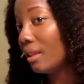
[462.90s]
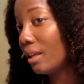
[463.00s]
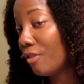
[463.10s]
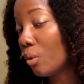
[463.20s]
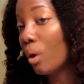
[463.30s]

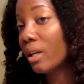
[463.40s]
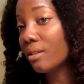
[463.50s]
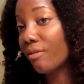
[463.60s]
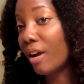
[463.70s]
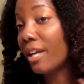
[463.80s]
If you want
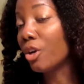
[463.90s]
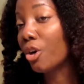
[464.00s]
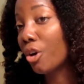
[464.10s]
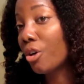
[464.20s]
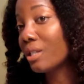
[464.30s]
to define your
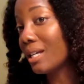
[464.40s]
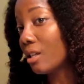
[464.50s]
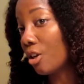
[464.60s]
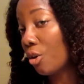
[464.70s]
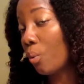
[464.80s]
curls, that's
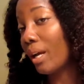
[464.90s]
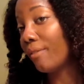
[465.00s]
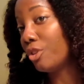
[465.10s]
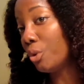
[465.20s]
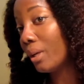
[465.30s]
a good way
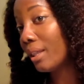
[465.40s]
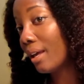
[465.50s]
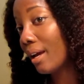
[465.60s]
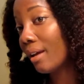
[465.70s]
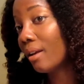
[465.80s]
of doing
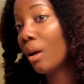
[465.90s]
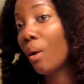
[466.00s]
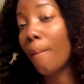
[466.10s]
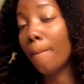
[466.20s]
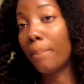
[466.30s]
that.
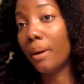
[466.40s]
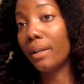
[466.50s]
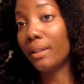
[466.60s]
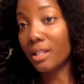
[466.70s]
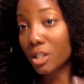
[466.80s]

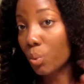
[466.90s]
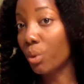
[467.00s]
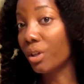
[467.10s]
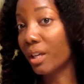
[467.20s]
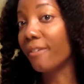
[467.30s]
But this
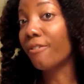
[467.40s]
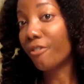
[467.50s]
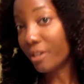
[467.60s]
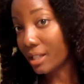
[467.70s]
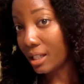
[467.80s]
will get
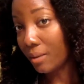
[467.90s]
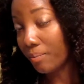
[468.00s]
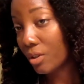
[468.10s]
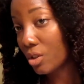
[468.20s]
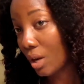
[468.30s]
frizzy.
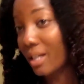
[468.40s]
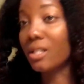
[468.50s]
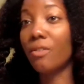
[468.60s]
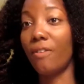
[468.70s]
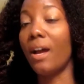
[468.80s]
So I
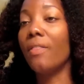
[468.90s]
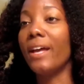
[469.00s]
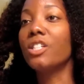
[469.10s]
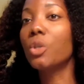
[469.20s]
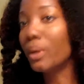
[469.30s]
just found
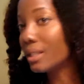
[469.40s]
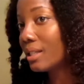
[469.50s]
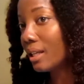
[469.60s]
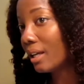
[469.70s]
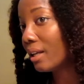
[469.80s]
that
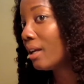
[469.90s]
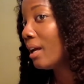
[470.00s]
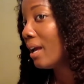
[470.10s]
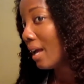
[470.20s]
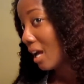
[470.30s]
twisting it
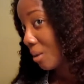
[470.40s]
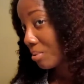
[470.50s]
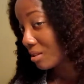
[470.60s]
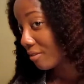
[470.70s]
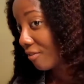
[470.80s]

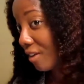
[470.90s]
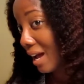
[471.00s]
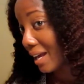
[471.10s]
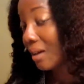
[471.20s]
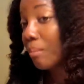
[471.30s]
helps
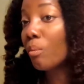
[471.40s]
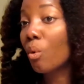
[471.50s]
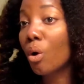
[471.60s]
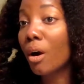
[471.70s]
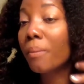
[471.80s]
define it
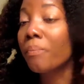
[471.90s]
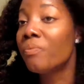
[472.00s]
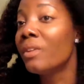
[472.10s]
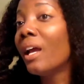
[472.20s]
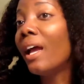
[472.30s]
more.
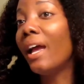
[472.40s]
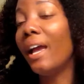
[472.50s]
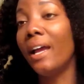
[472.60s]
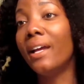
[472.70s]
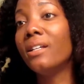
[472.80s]

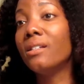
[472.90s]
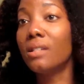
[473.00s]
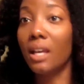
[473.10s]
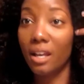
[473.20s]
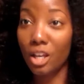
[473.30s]
And
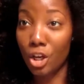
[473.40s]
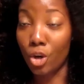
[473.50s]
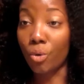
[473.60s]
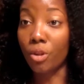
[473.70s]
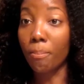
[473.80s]
you
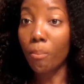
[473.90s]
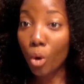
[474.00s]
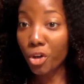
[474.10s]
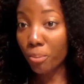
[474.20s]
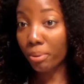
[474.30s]
know, the
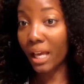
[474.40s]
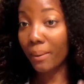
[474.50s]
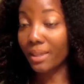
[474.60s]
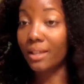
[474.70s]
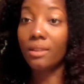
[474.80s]
more you play
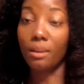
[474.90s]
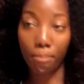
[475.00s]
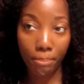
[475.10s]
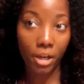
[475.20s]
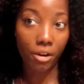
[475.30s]
with it, the
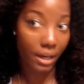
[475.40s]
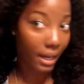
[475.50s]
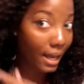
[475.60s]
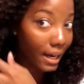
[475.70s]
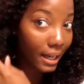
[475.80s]
bigger it
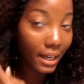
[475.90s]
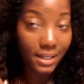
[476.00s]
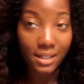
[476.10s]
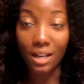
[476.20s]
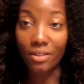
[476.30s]
kind of
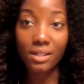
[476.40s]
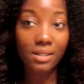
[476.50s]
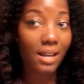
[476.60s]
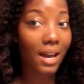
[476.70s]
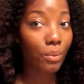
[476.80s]
gets. Now this
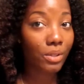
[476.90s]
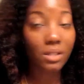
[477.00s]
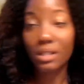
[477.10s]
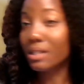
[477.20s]
side was